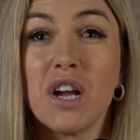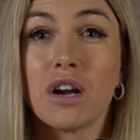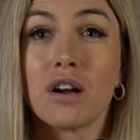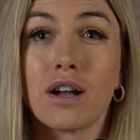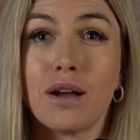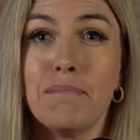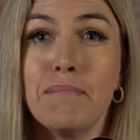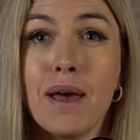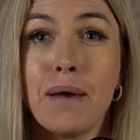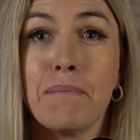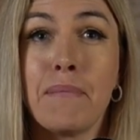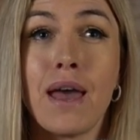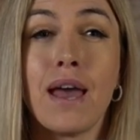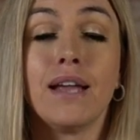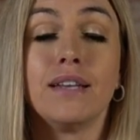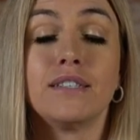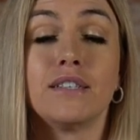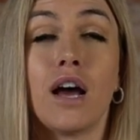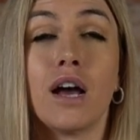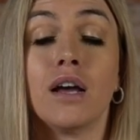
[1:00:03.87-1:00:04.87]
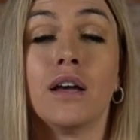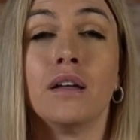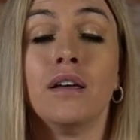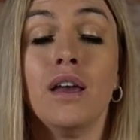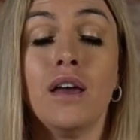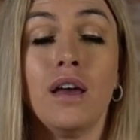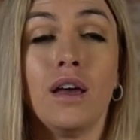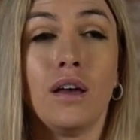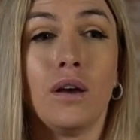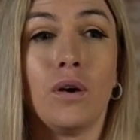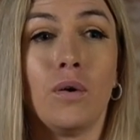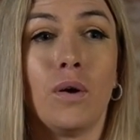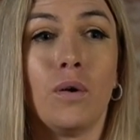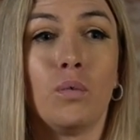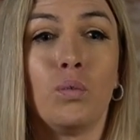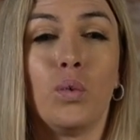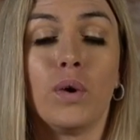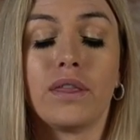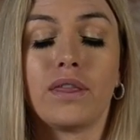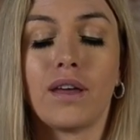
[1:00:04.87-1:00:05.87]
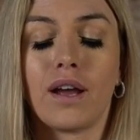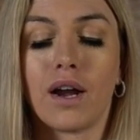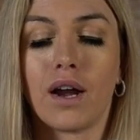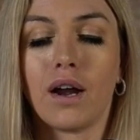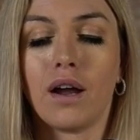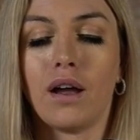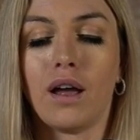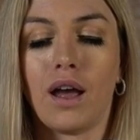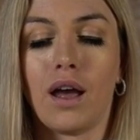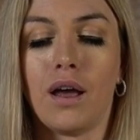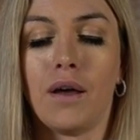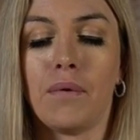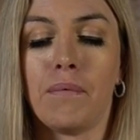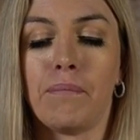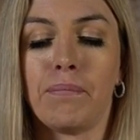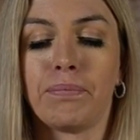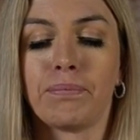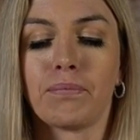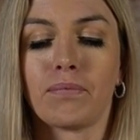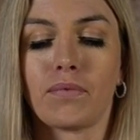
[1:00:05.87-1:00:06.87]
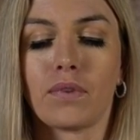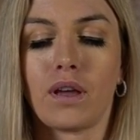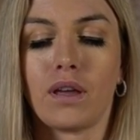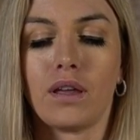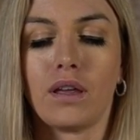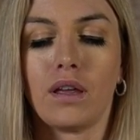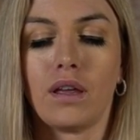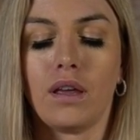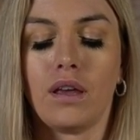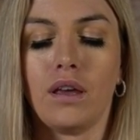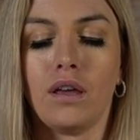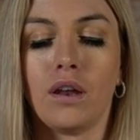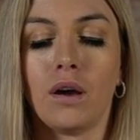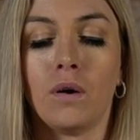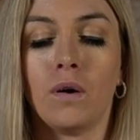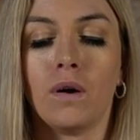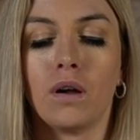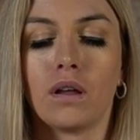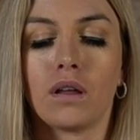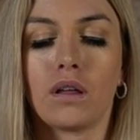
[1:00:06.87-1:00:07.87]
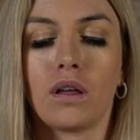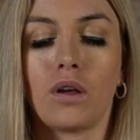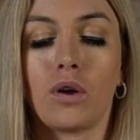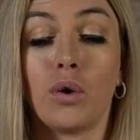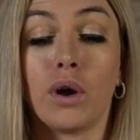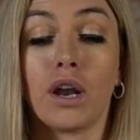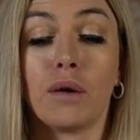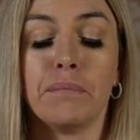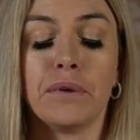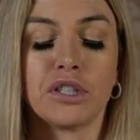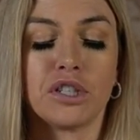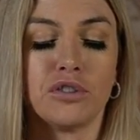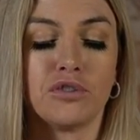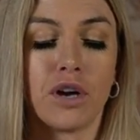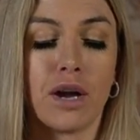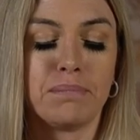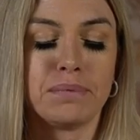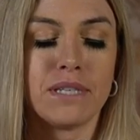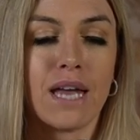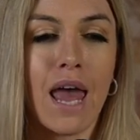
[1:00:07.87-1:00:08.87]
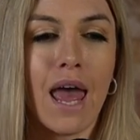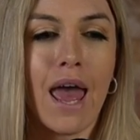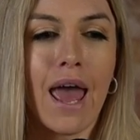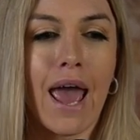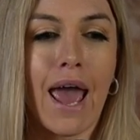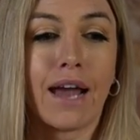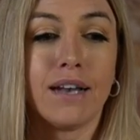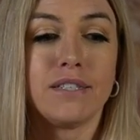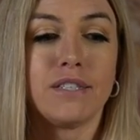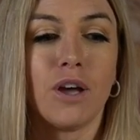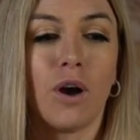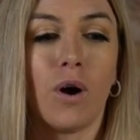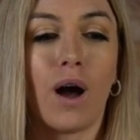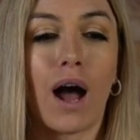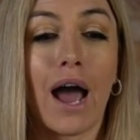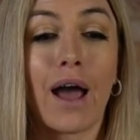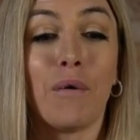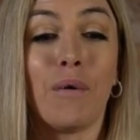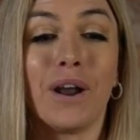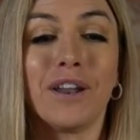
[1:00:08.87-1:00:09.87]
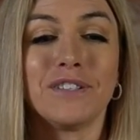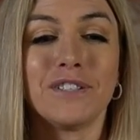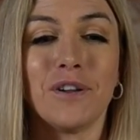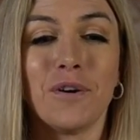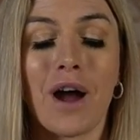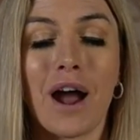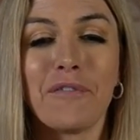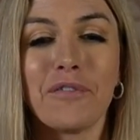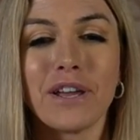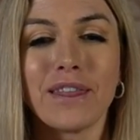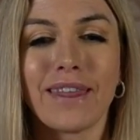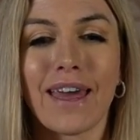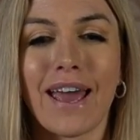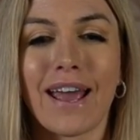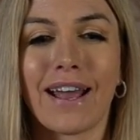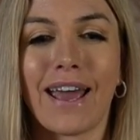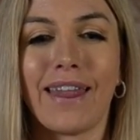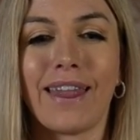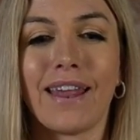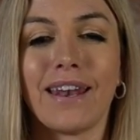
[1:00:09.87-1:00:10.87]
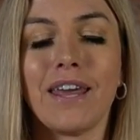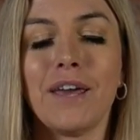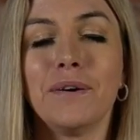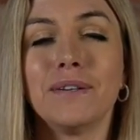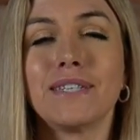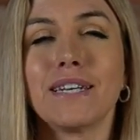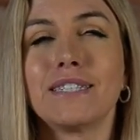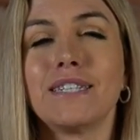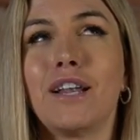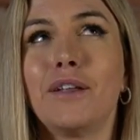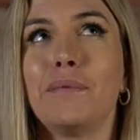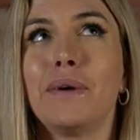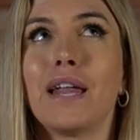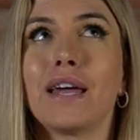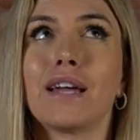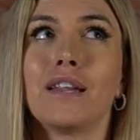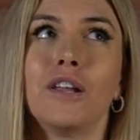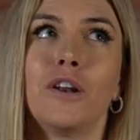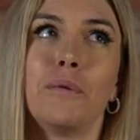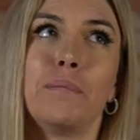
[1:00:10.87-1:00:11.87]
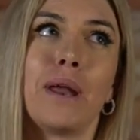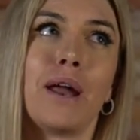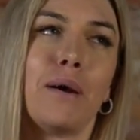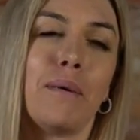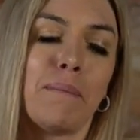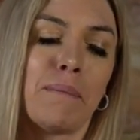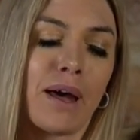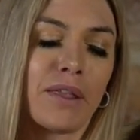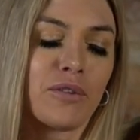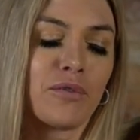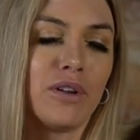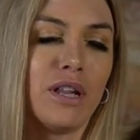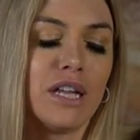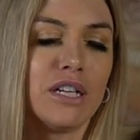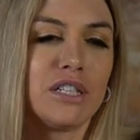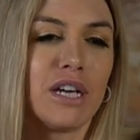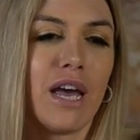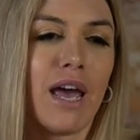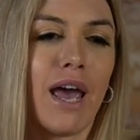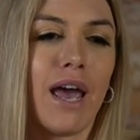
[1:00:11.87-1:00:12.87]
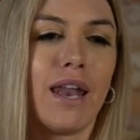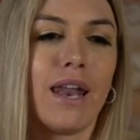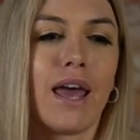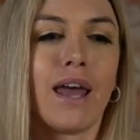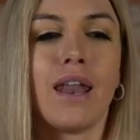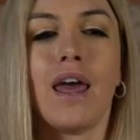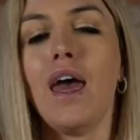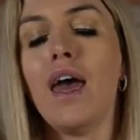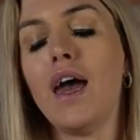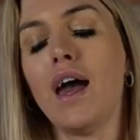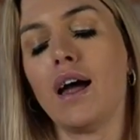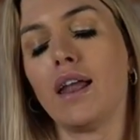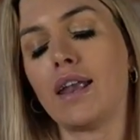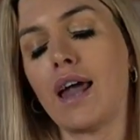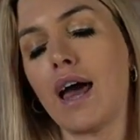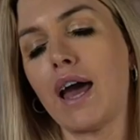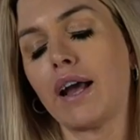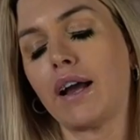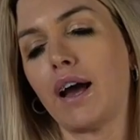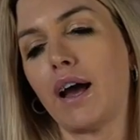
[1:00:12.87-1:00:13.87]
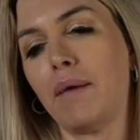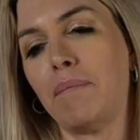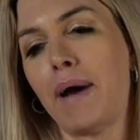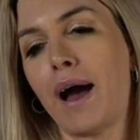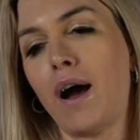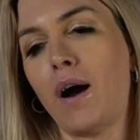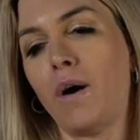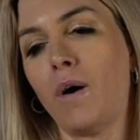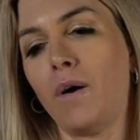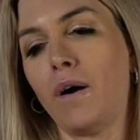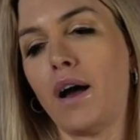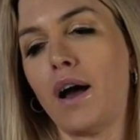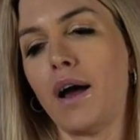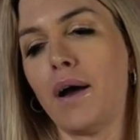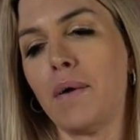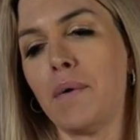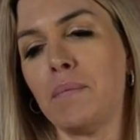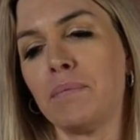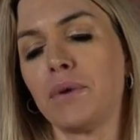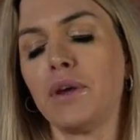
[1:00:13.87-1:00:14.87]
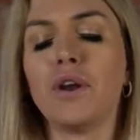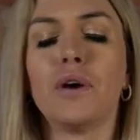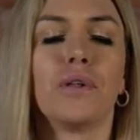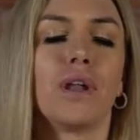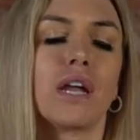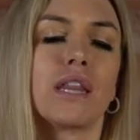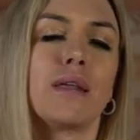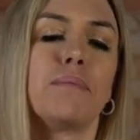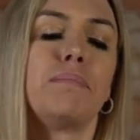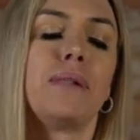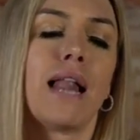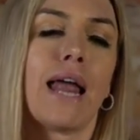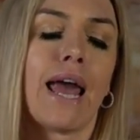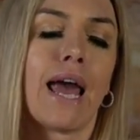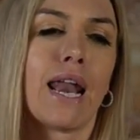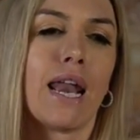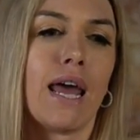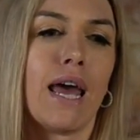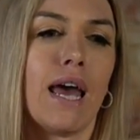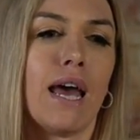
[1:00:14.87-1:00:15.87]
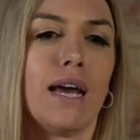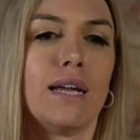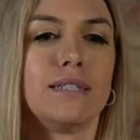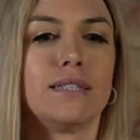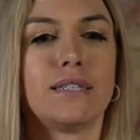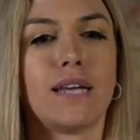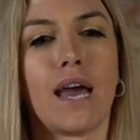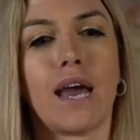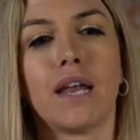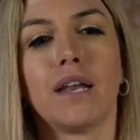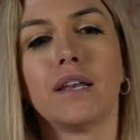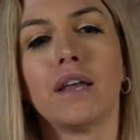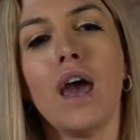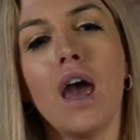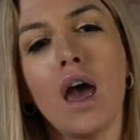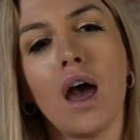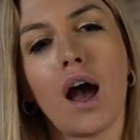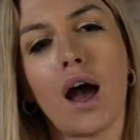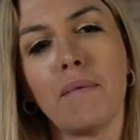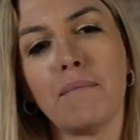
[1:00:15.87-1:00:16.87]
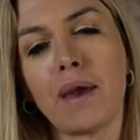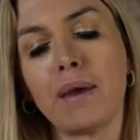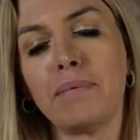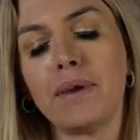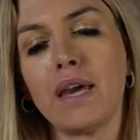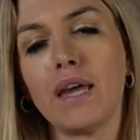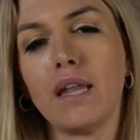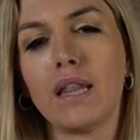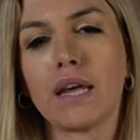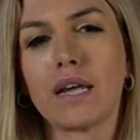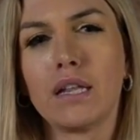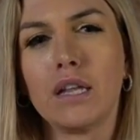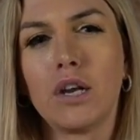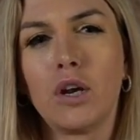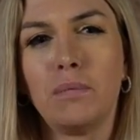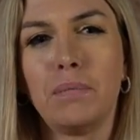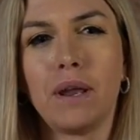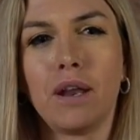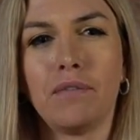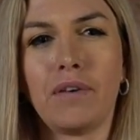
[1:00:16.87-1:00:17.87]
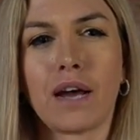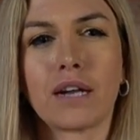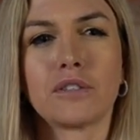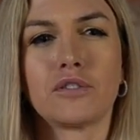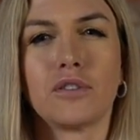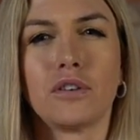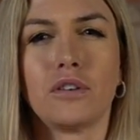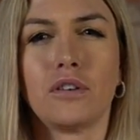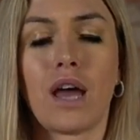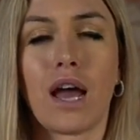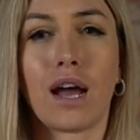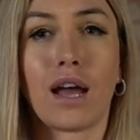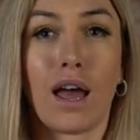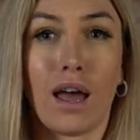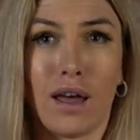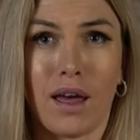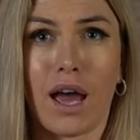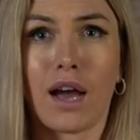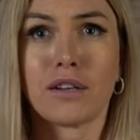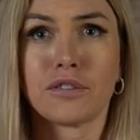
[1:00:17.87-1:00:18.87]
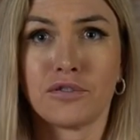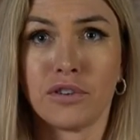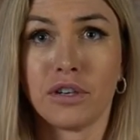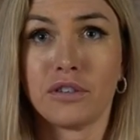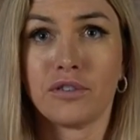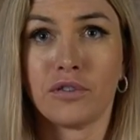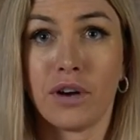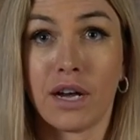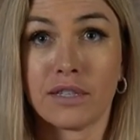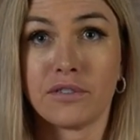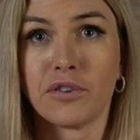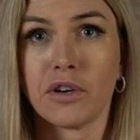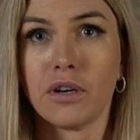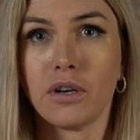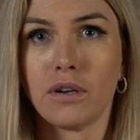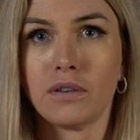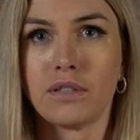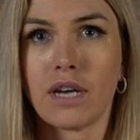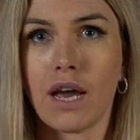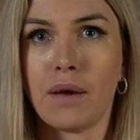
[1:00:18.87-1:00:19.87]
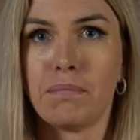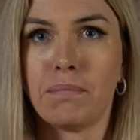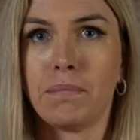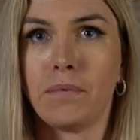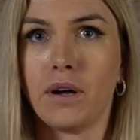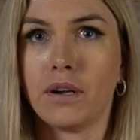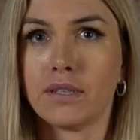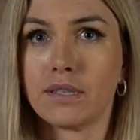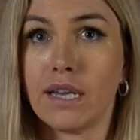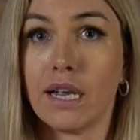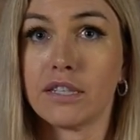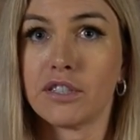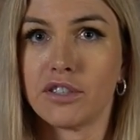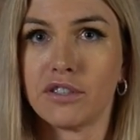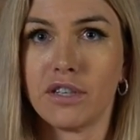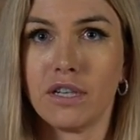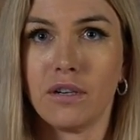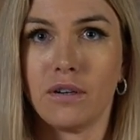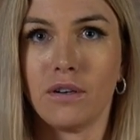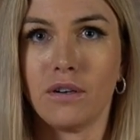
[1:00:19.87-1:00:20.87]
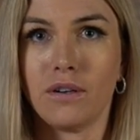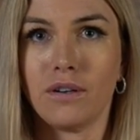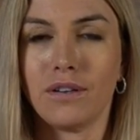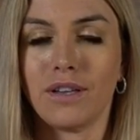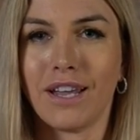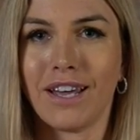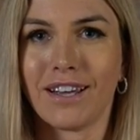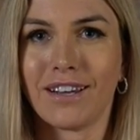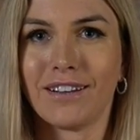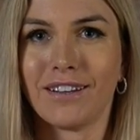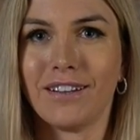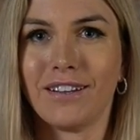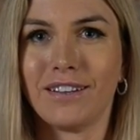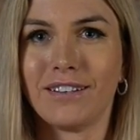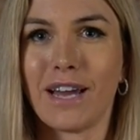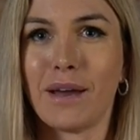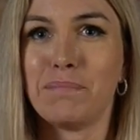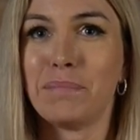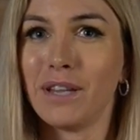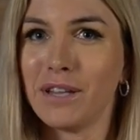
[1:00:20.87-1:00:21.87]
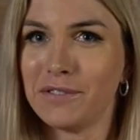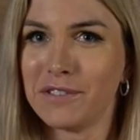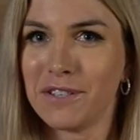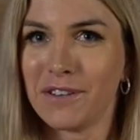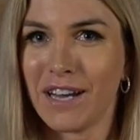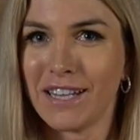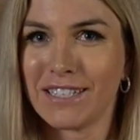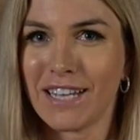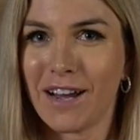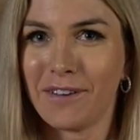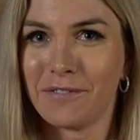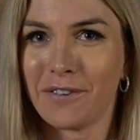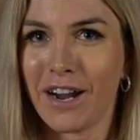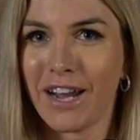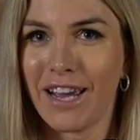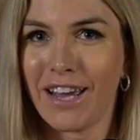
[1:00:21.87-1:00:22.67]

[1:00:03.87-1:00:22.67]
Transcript: year commitment, uh, with their um, you know, going on mission trips. And so I wanted to know everything. And then he was like telling me like a little bit about the religion and like about, um, you know, like the planets and uh, maybe like a little bit of extra uh, extraterrestrial type or uh, celestial like type beliefs you guys have,